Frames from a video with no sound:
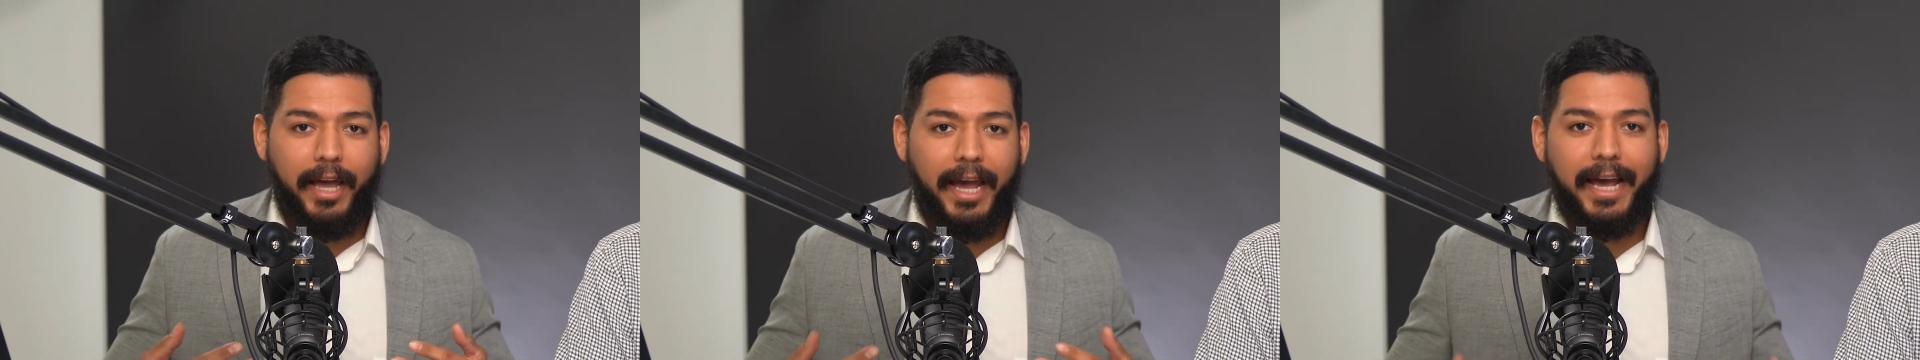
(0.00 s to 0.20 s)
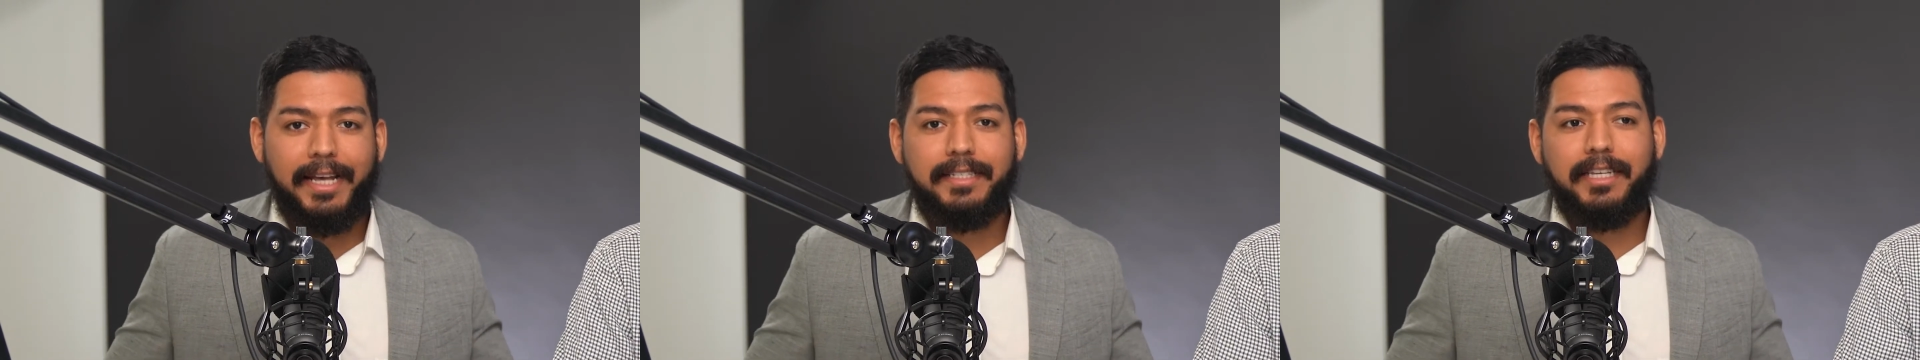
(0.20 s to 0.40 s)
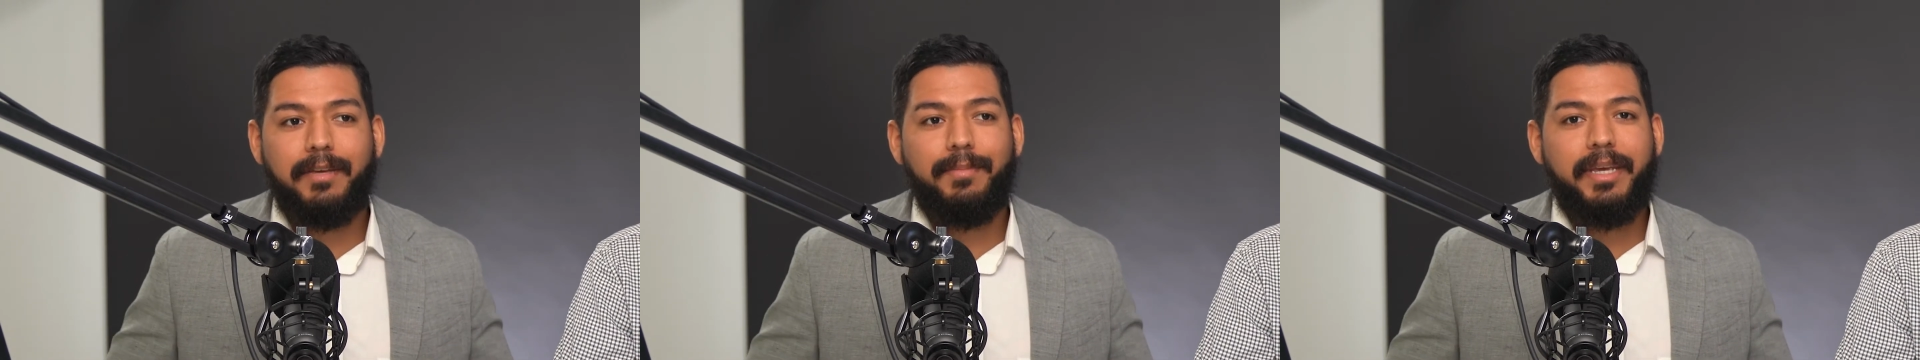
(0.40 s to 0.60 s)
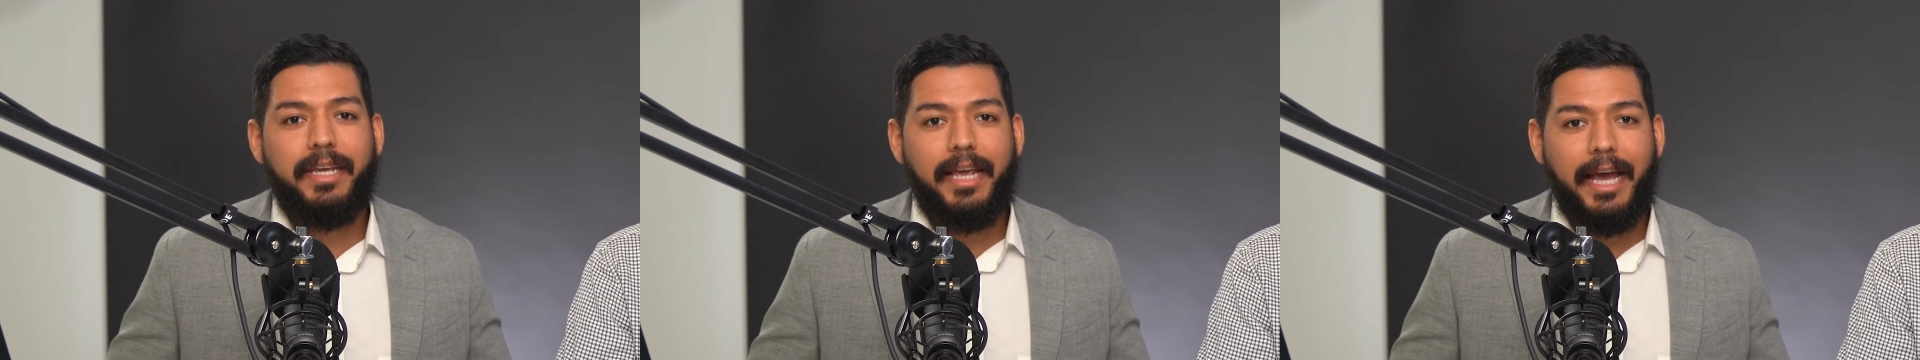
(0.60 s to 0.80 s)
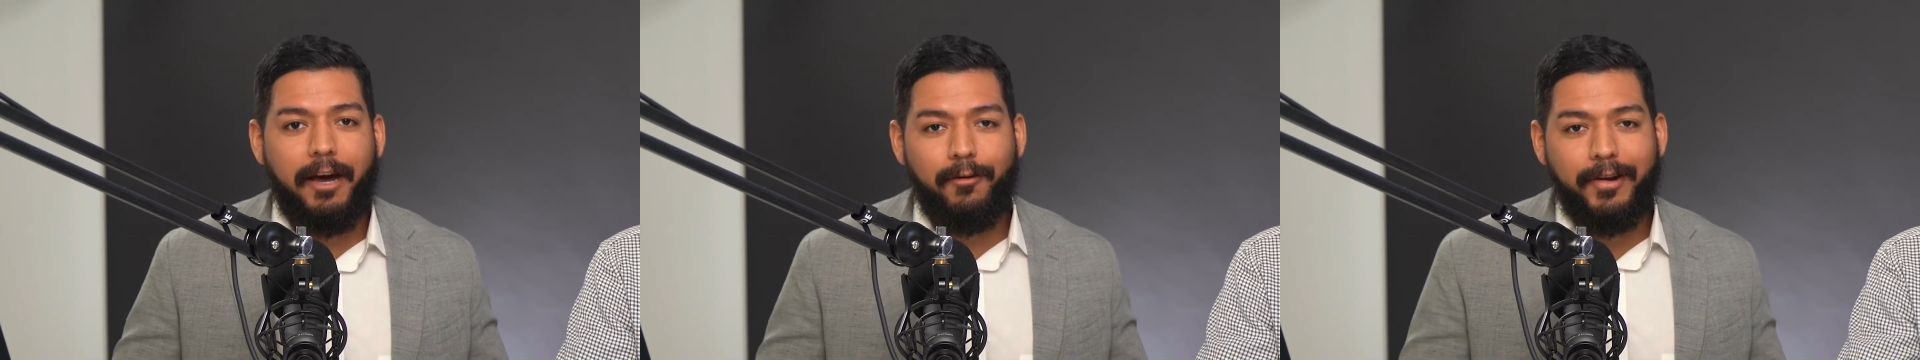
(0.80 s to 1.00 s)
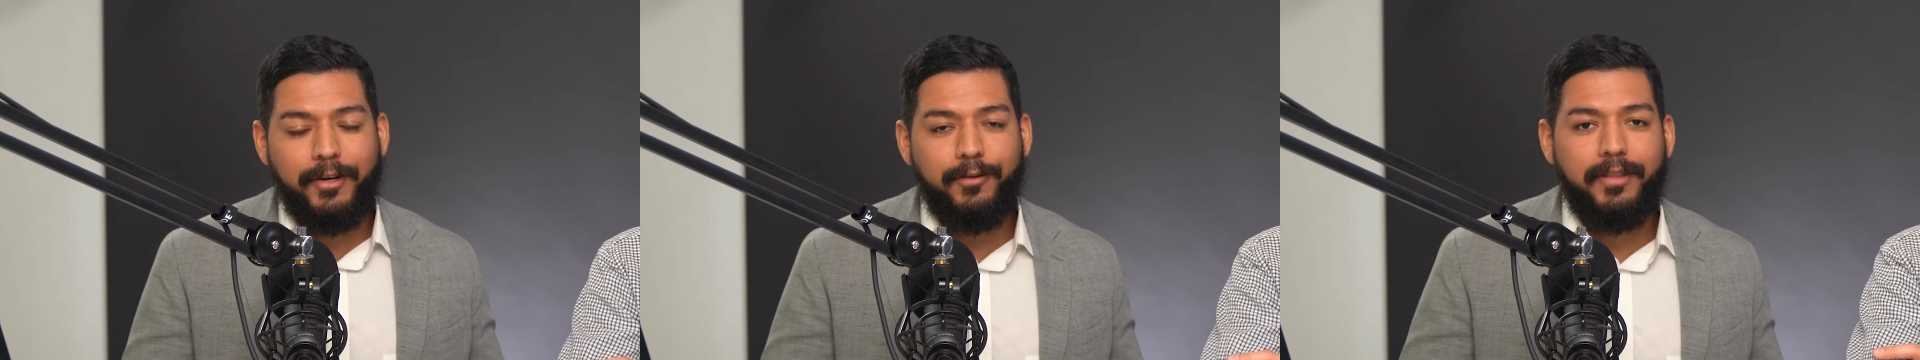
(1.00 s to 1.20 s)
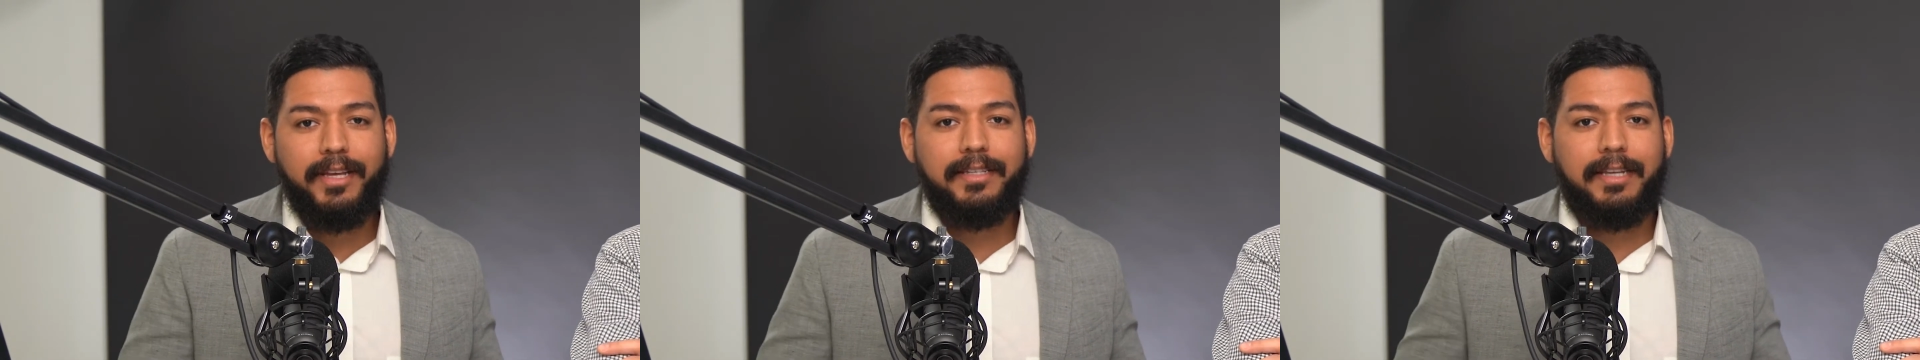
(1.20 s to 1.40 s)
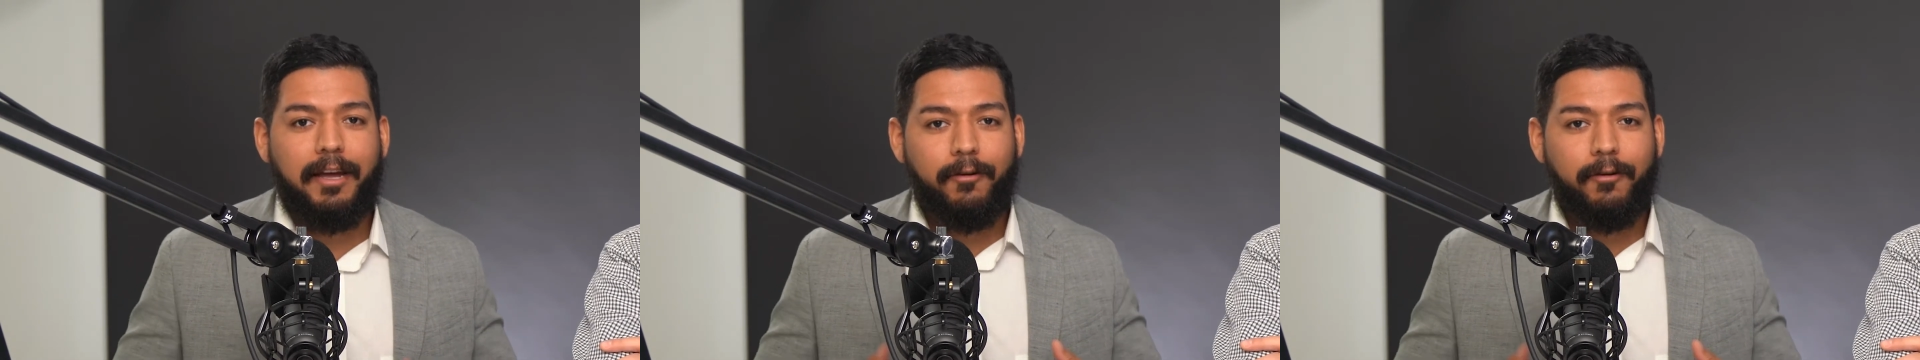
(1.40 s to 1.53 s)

asking me, "How do I do this?